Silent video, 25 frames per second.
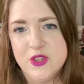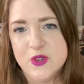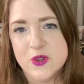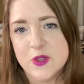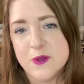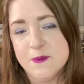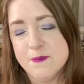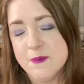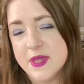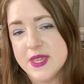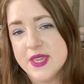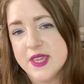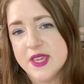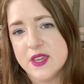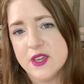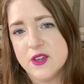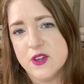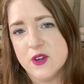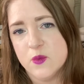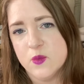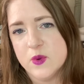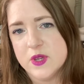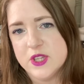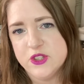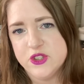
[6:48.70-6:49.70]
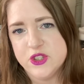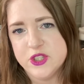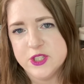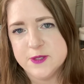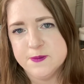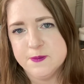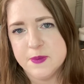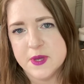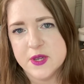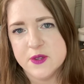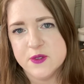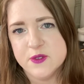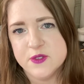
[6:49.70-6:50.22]
can make witches'
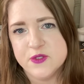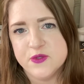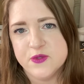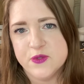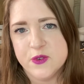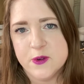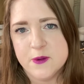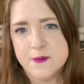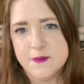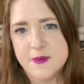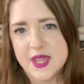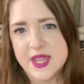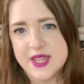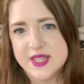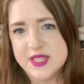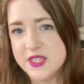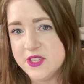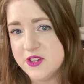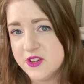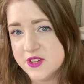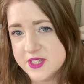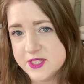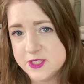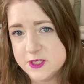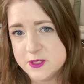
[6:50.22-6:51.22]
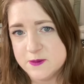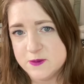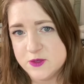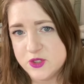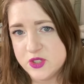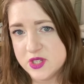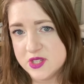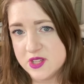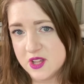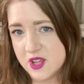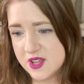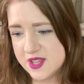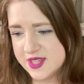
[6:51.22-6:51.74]
bells from any items
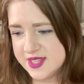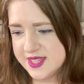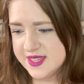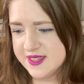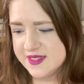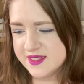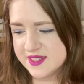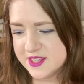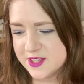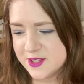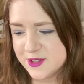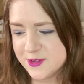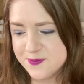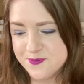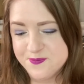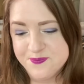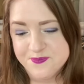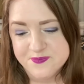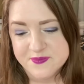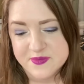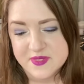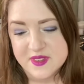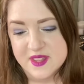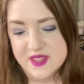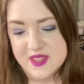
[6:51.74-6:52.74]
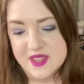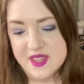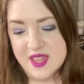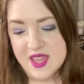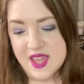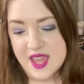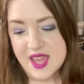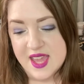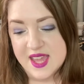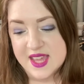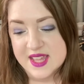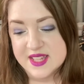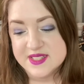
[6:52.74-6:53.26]
you like,
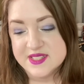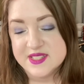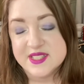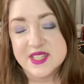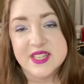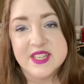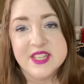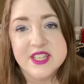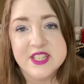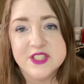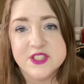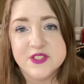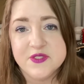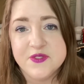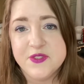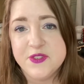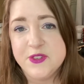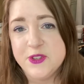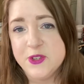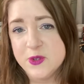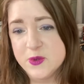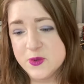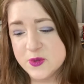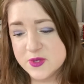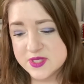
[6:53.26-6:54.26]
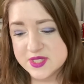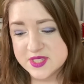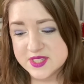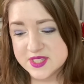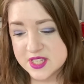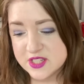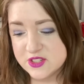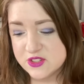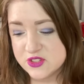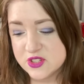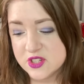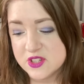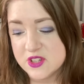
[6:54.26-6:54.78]
and here's a few
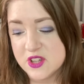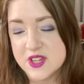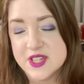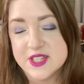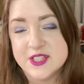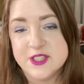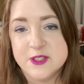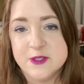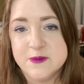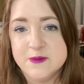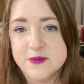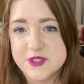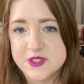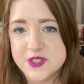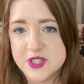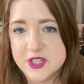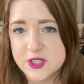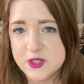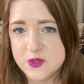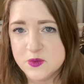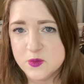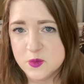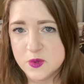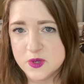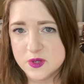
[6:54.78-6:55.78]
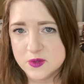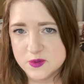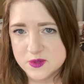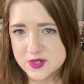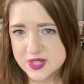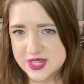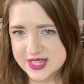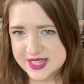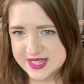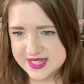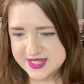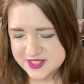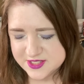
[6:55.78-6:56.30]
essential items that you will
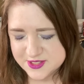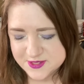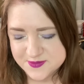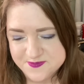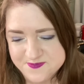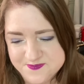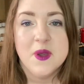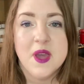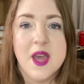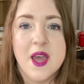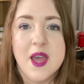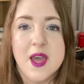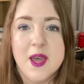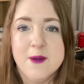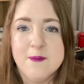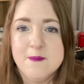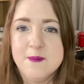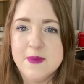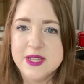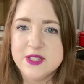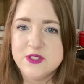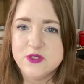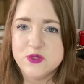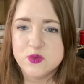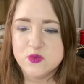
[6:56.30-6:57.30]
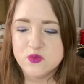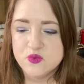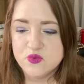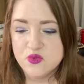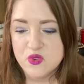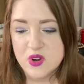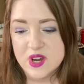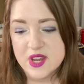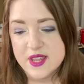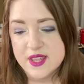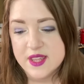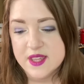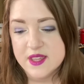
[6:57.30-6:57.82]
need. A metal
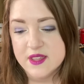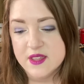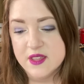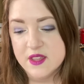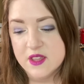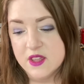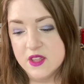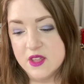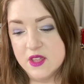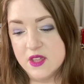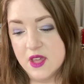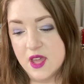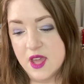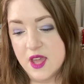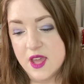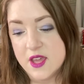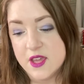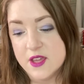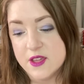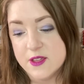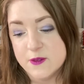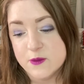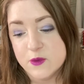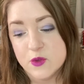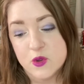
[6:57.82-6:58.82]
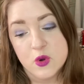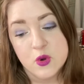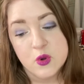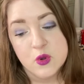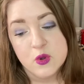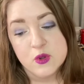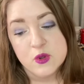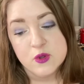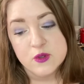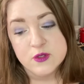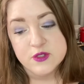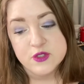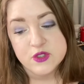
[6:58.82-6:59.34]
ring,
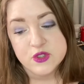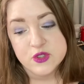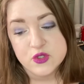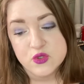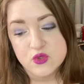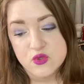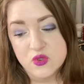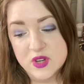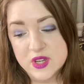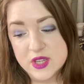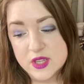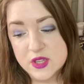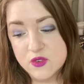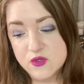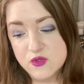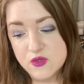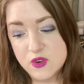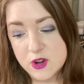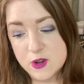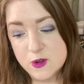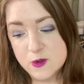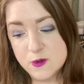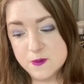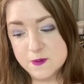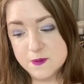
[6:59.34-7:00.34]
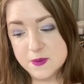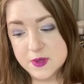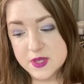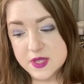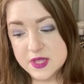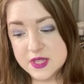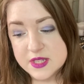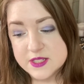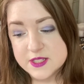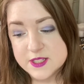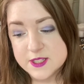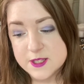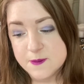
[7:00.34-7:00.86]
cord, string, rope,
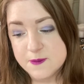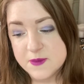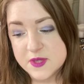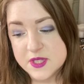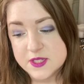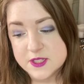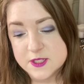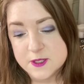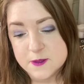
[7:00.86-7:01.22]
something to